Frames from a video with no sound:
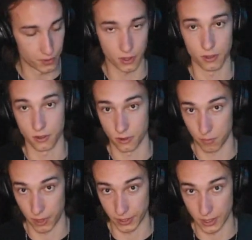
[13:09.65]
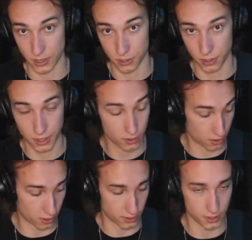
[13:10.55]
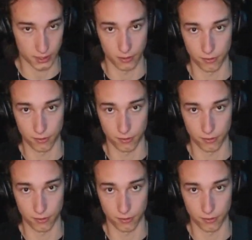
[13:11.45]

you're playing the E string on the 2nd